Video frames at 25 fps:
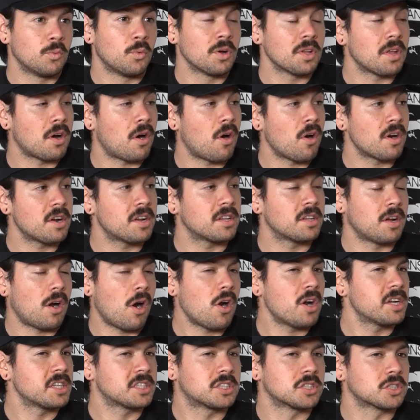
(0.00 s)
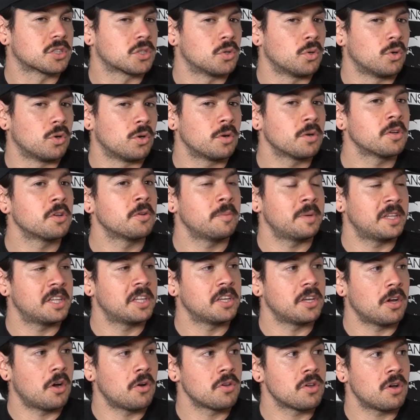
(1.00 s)
Well, the harness is cool. You mean the
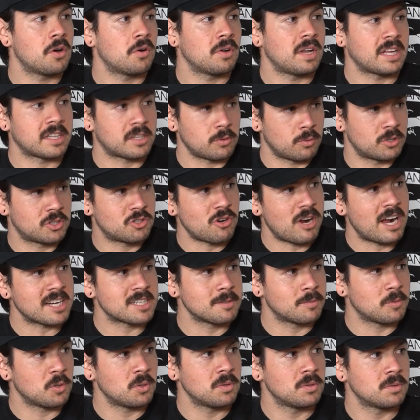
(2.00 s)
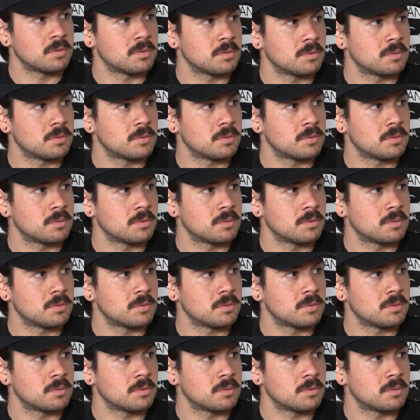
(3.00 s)
yo-yo, like the retractable?